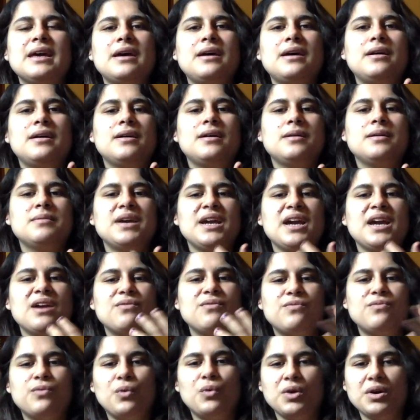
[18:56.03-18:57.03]
I have
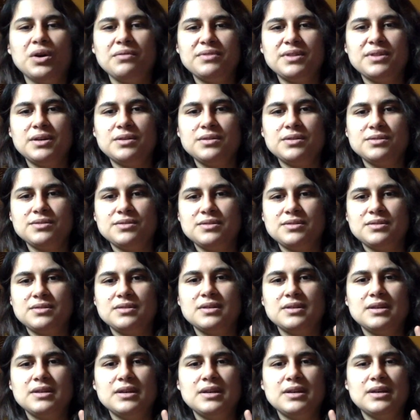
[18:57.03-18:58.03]
4 of those,
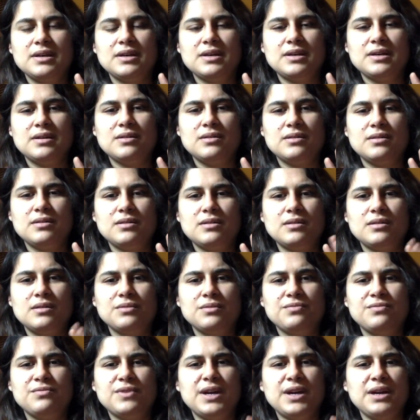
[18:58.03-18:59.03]
or
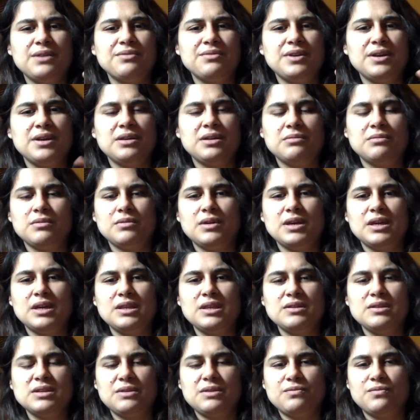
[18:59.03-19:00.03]
5. I think
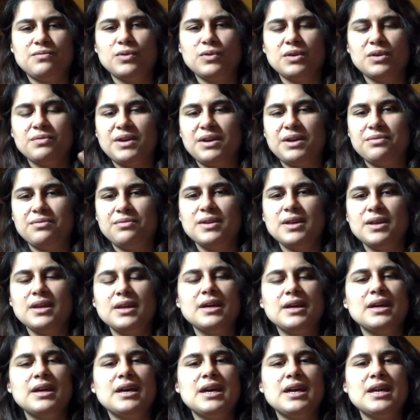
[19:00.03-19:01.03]
it's like 4 or 5.
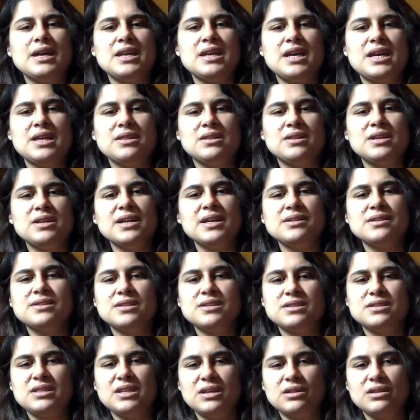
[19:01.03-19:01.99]
And then the next is the